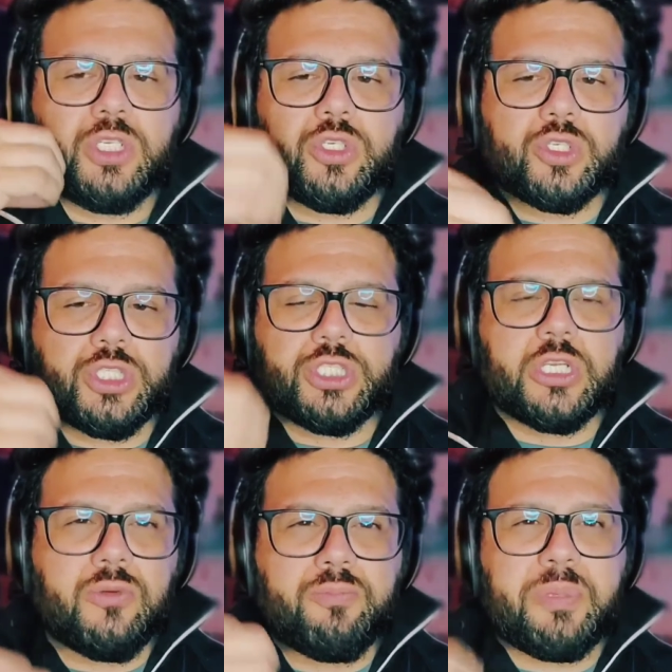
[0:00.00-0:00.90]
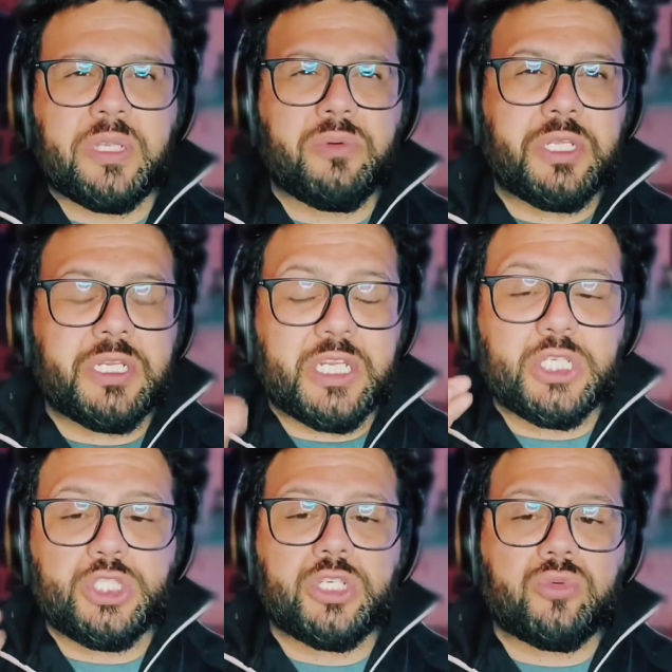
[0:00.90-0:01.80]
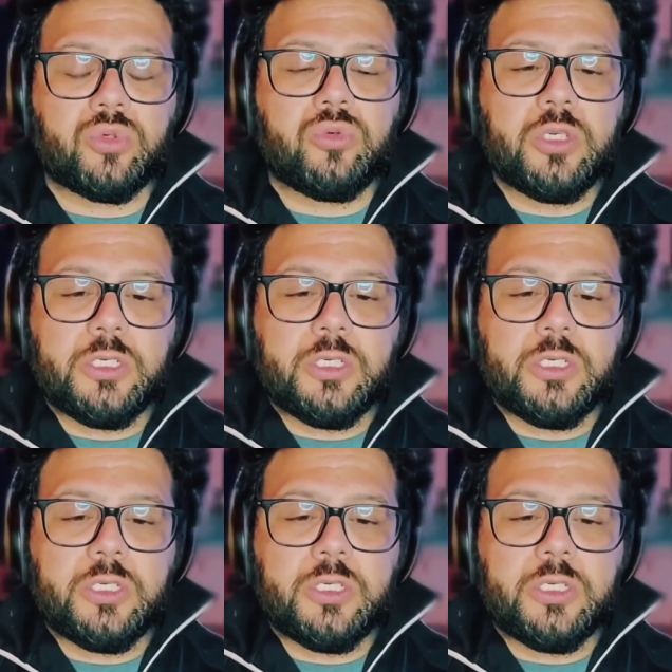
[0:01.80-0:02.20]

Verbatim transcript: on yourself, period, in general,